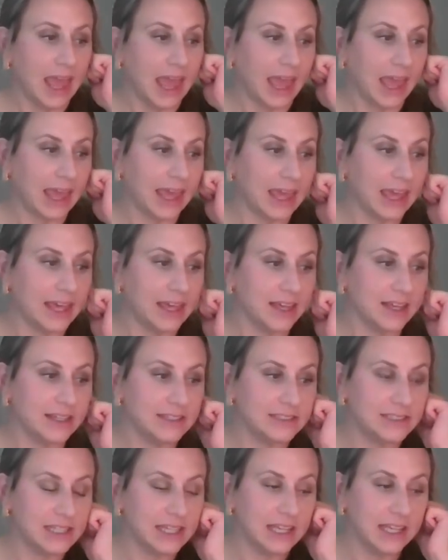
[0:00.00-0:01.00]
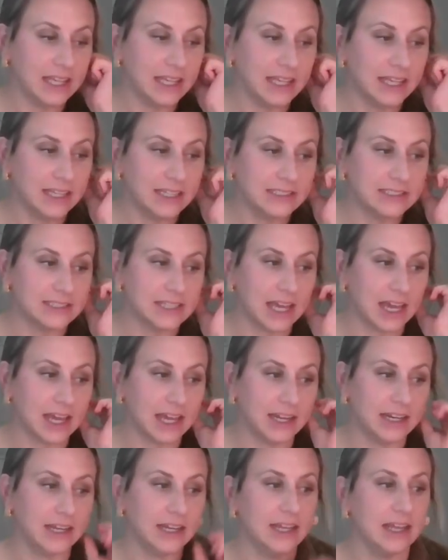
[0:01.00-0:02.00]
And he
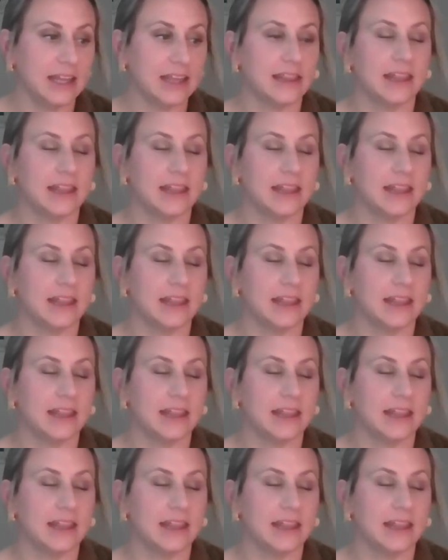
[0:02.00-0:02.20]
said